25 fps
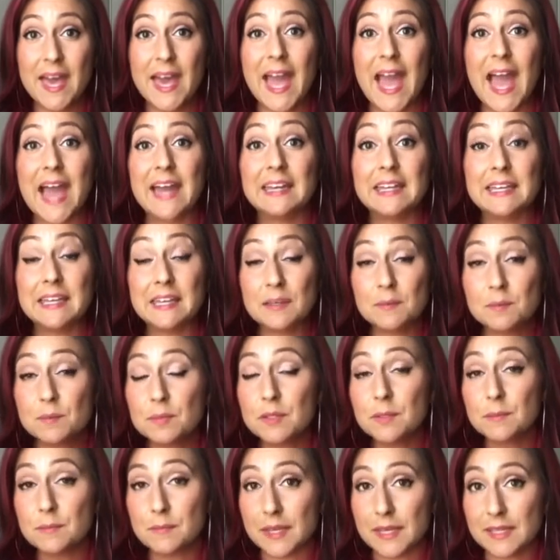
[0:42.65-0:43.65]
and
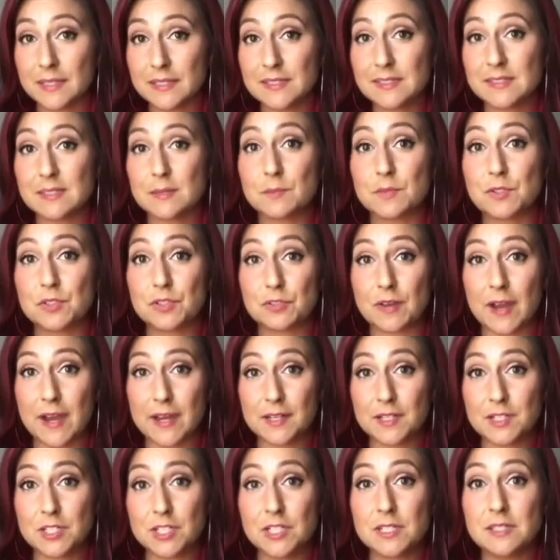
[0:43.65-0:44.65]
implement some
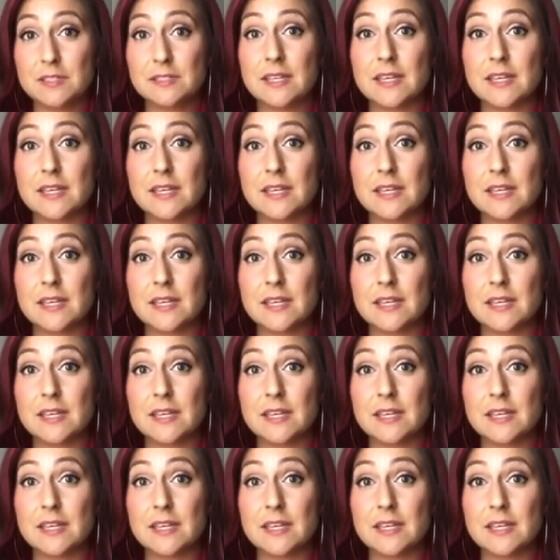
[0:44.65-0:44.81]
strategies